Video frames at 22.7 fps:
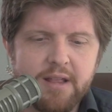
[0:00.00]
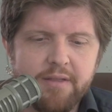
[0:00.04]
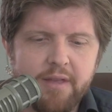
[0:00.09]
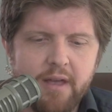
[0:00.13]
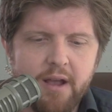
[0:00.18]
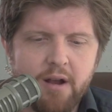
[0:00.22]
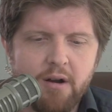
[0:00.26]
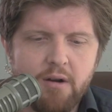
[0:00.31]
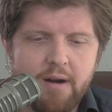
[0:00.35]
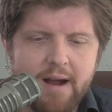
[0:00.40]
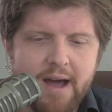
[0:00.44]

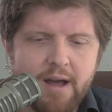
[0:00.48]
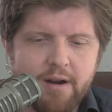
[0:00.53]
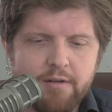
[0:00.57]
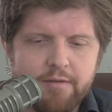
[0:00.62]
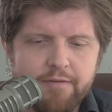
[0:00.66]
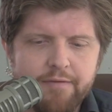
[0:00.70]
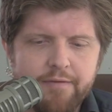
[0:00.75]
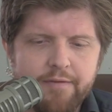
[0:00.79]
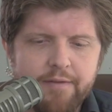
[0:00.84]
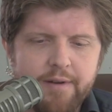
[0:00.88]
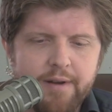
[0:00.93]
they are out
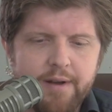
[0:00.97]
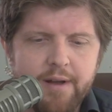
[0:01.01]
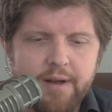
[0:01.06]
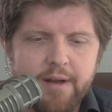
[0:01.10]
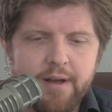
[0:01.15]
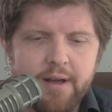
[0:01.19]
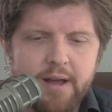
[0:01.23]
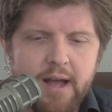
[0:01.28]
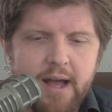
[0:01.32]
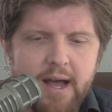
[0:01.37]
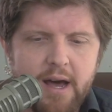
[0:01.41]
of,
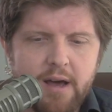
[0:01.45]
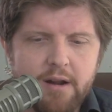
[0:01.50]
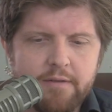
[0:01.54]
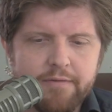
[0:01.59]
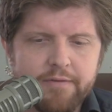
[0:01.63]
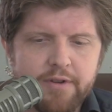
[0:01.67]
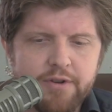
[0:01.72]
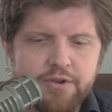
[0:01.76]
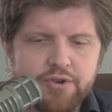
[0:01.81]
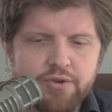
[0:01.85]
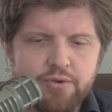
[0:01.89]
out
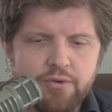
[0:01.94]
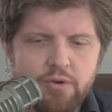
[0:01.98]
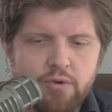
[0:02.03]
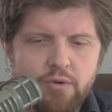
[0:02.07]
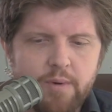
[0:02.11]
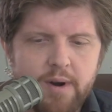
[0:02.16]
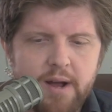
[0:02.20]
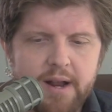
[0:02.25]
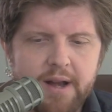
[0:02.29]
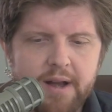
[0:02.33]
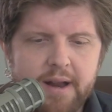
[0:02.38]
of control
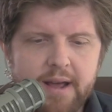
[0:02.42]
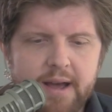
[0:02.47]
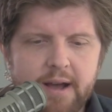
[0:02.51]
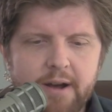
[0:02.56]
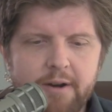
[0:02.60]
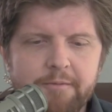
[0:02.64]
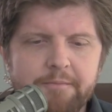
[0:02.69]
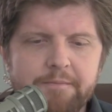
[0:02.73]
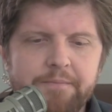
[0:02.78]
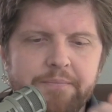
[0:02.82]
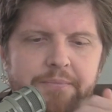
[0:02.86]
right
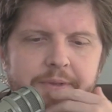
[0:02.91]
now.